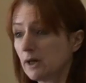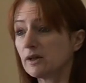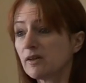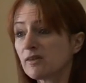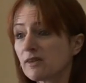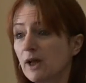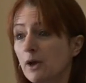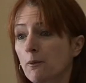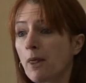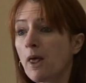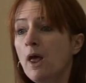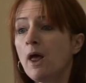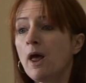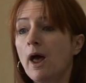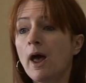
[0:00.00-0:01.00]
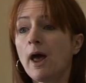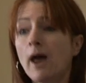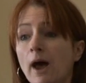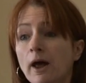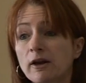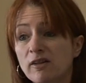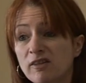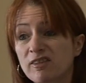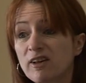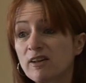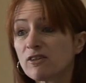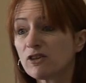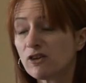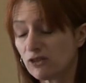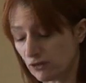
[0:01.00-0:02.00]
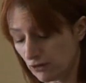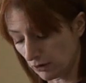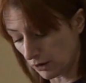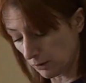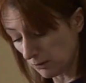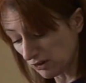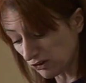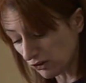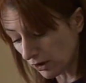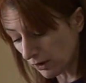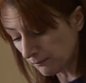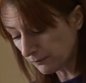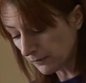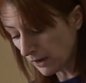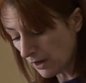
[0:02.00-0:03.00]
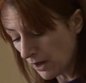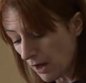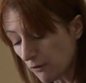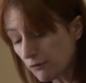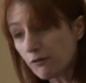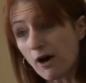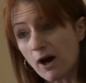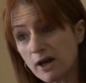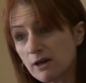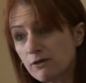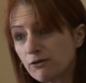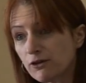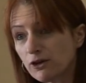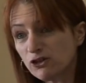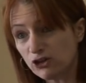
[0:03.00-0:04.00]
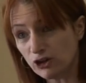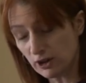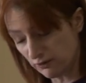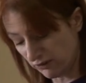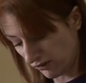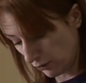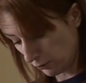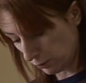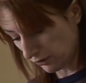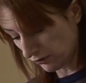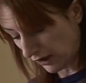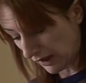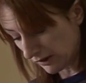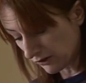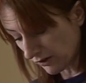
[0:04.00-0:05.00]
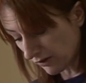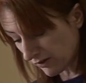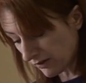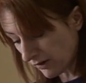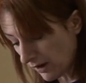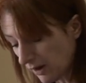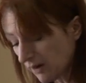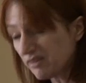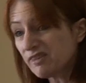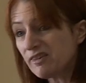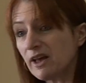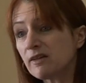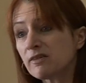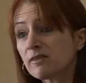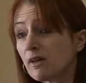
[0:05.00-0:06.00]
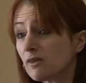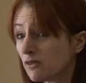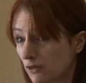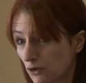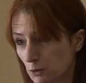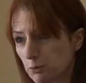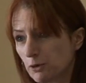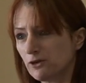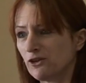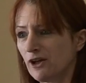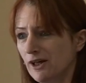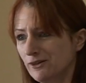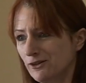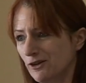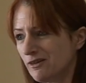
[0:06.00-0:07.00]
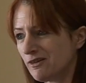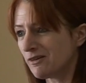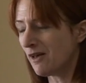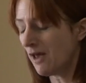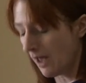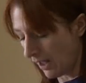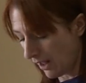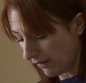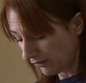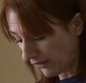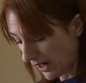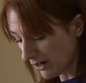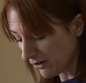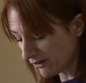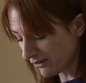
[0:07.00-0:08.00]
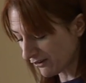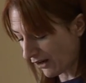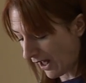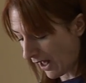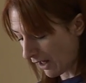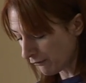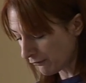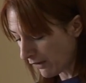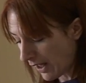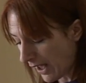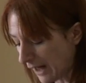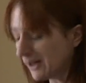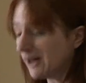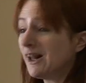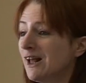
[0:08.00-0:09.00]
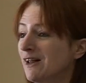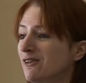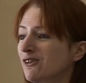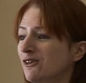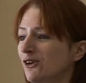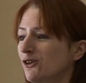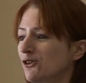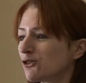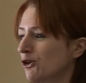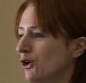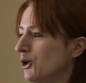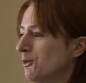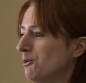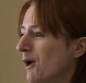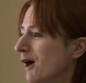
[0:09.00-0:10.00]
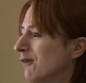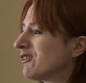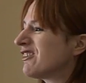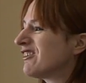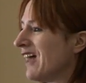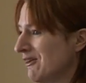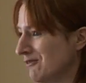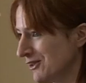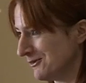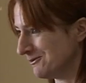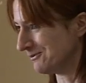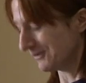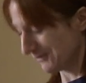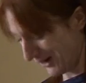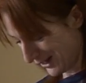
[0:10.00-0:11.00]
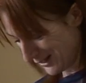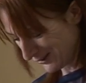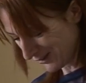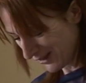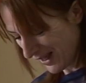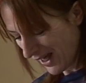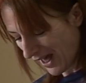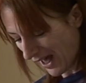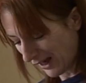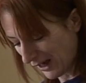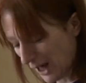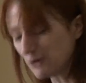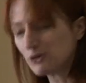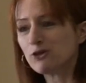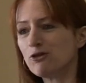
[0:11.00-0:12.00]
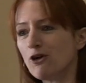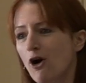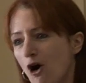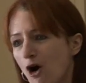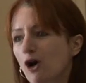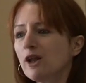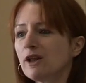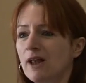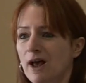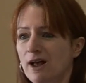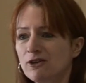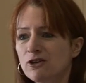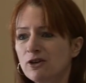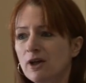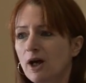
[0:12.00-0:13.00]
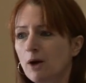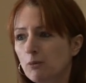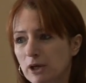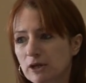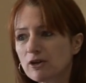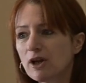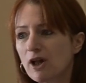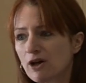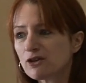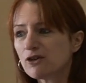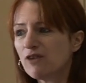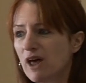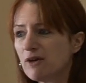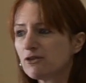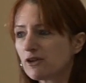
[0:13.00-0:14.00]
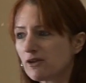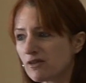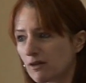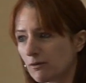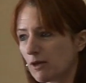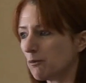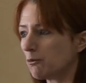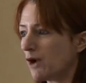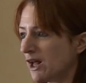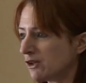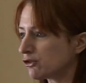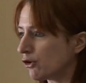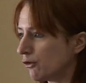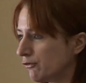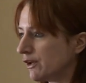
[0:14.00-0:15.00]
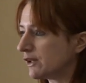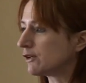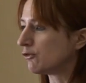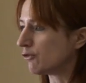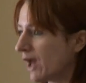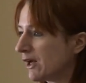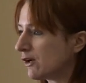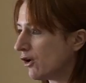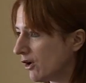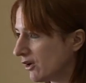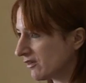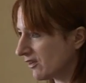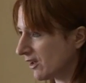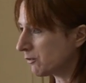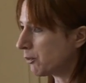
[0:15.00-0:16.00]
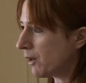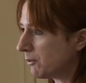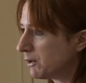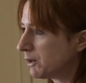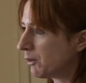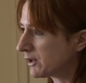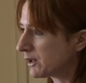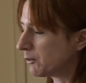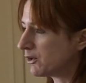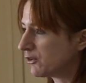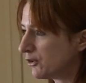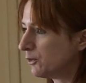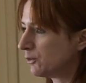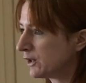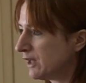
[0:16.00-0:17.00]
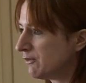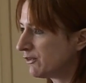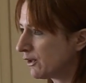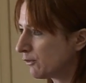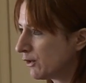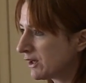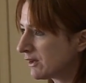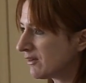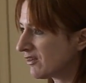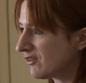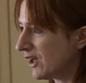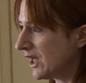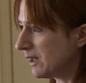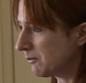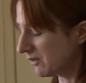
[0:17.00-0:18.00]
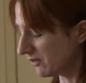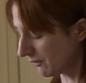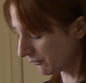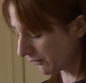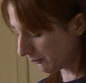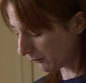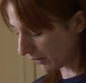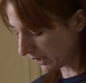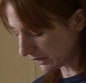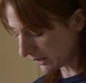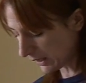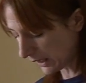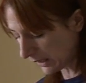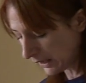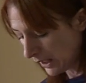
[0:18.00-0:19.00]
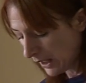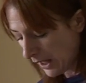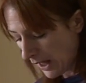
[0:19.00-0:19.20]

hear this now, an assistant commissioner, 5 chief superintendents, 6 superintendents, their staff, and an incident room of 7, right? And out of all of that, and we had a lot of evidence of them retrofitting records, that's probably what they were doing, given the written statements of them writing in.